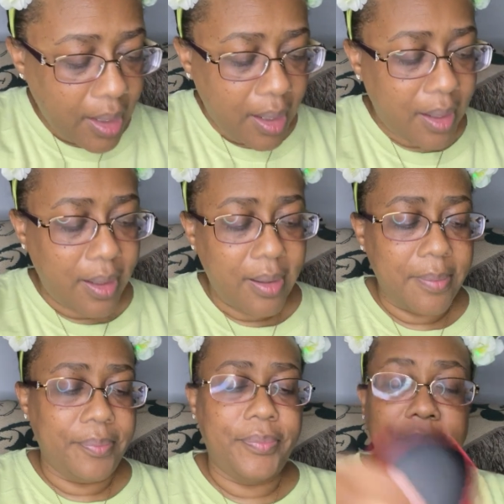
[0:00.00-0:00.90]

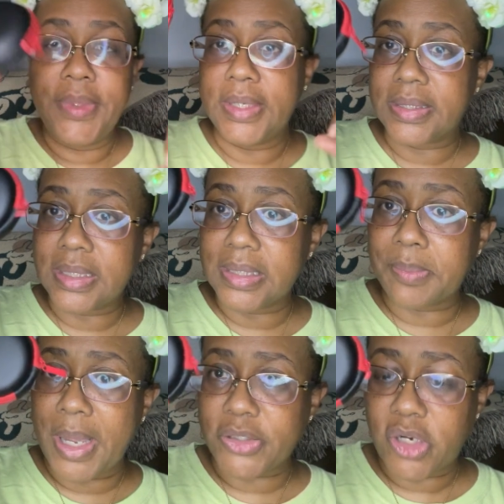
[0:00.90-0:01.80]
Um, this is
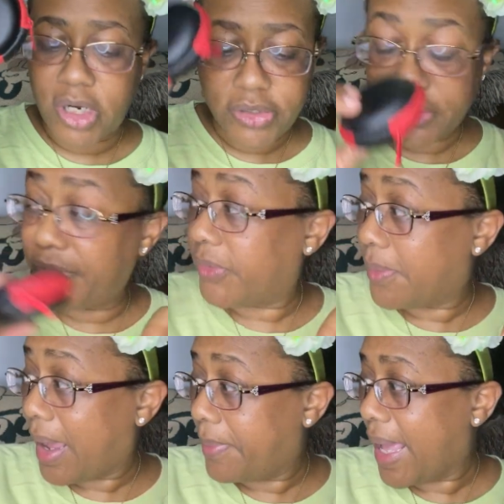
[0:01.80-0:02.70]
my charger for
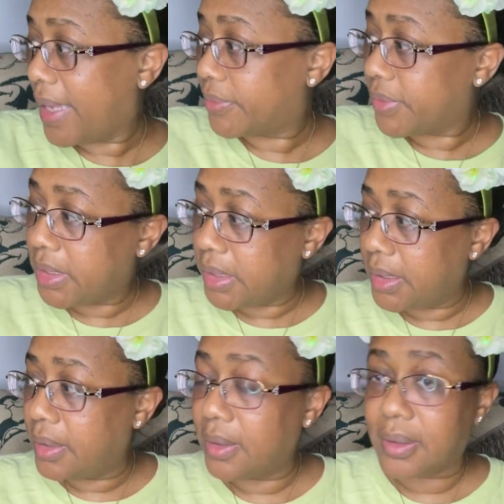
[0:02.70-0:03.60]
my battery.
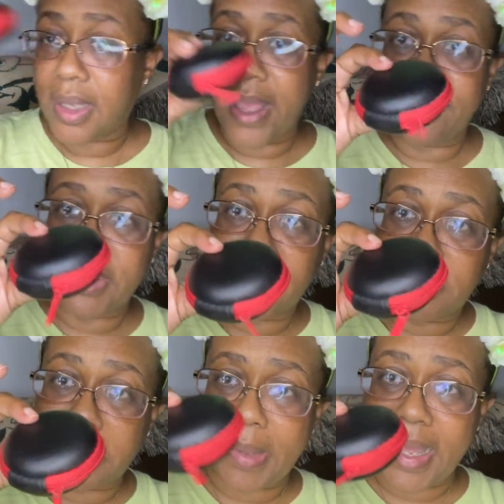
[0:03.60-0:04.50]
I have it in a
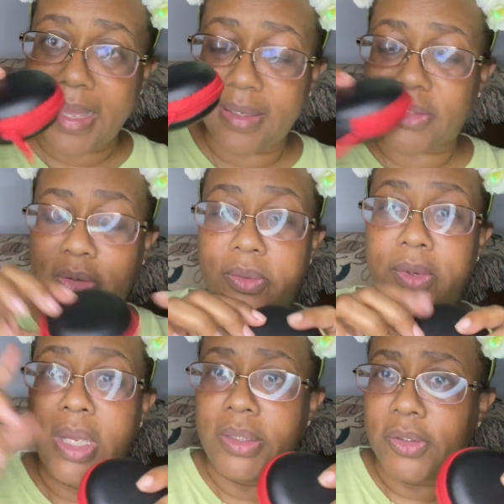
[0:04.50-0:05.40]
little bag so
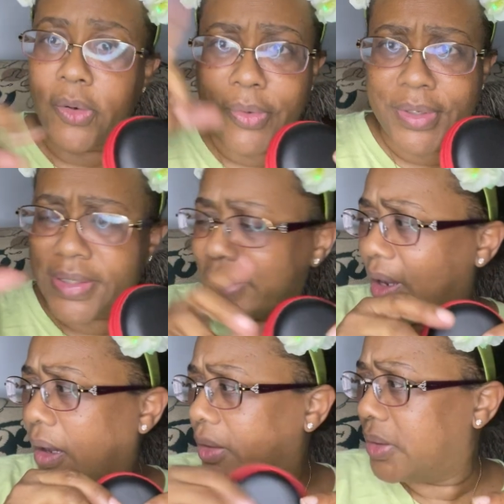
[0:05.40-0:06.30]
the cord isn't
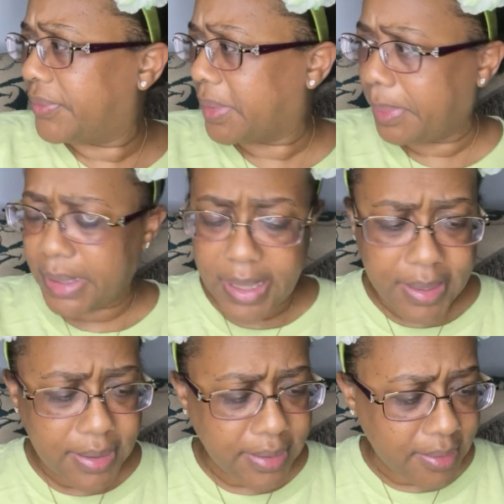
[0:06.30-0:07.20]
all over the
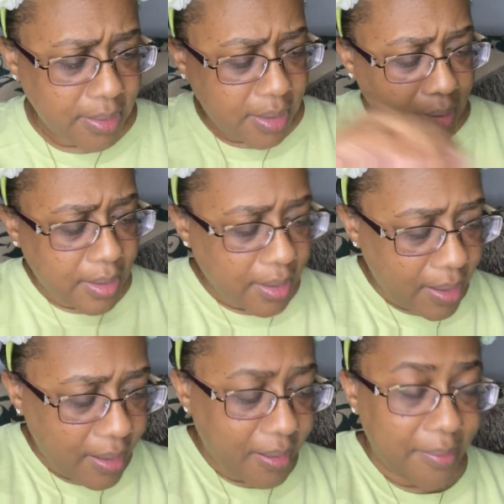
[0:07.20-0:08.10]
place.
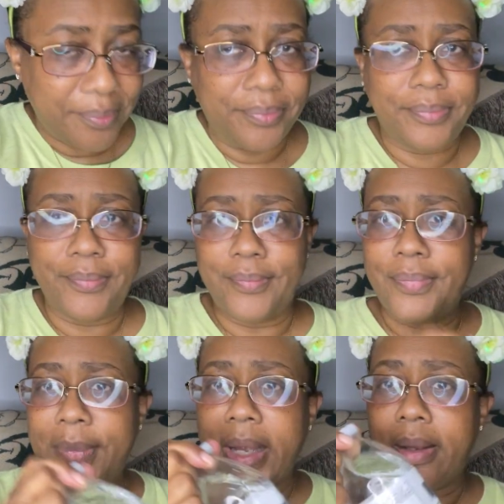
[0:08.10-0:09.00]
Um,
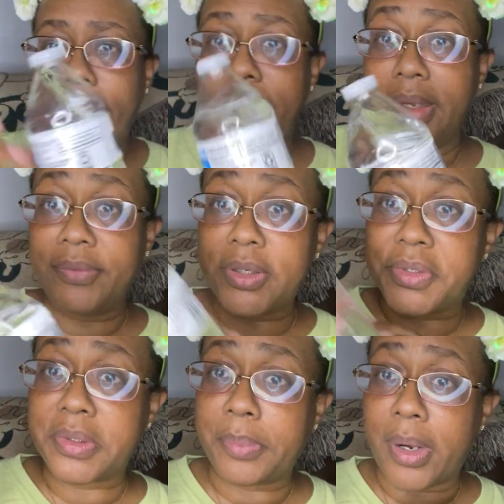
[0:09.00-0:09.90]
never go
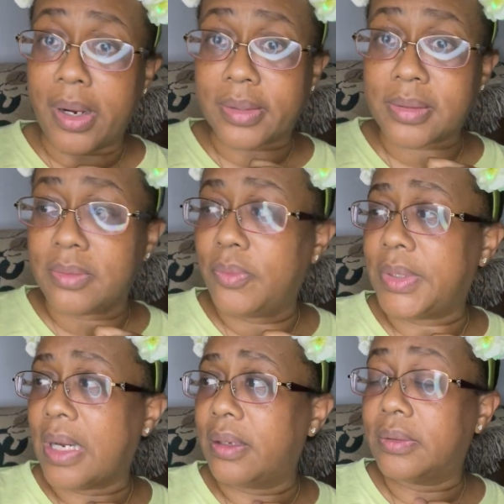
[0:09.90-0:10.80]
to the parks
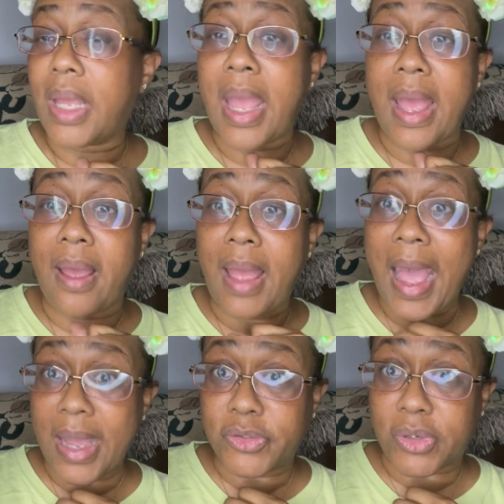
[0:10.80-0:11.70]
without
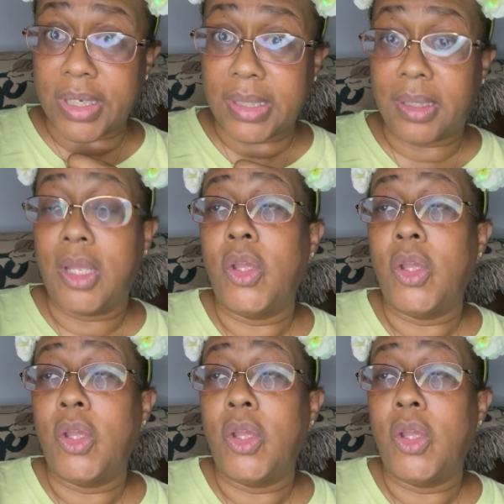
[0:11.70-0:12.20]
hydrating.